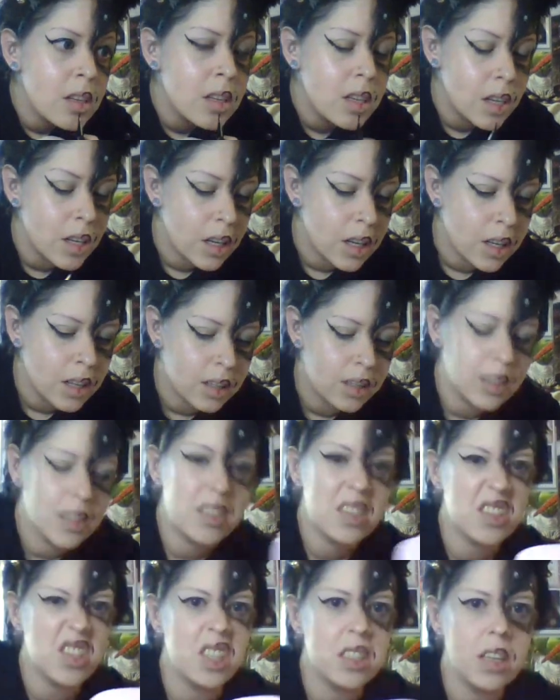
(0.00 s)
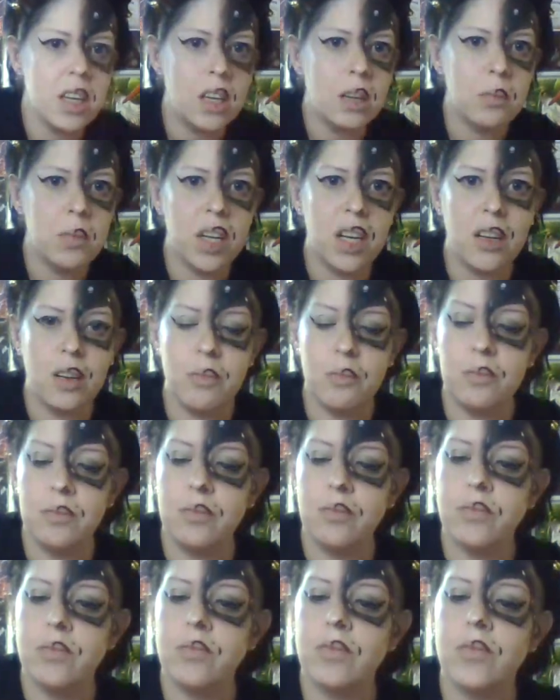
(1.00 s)
Yeah, this is going to take a minute.
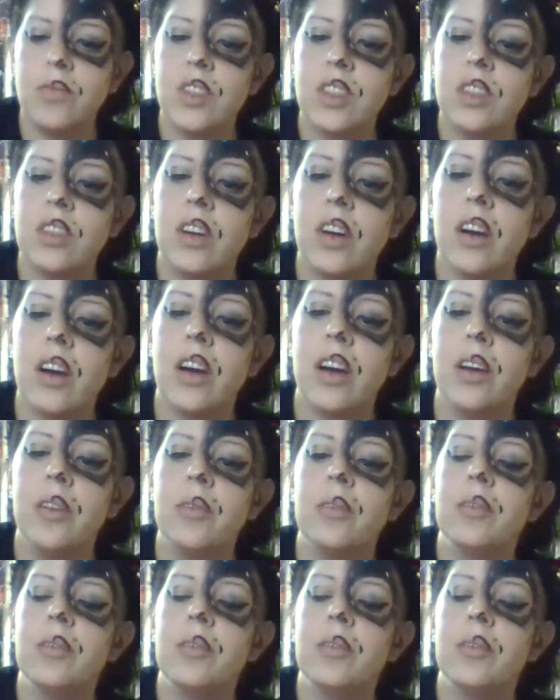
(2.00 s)
Sorry.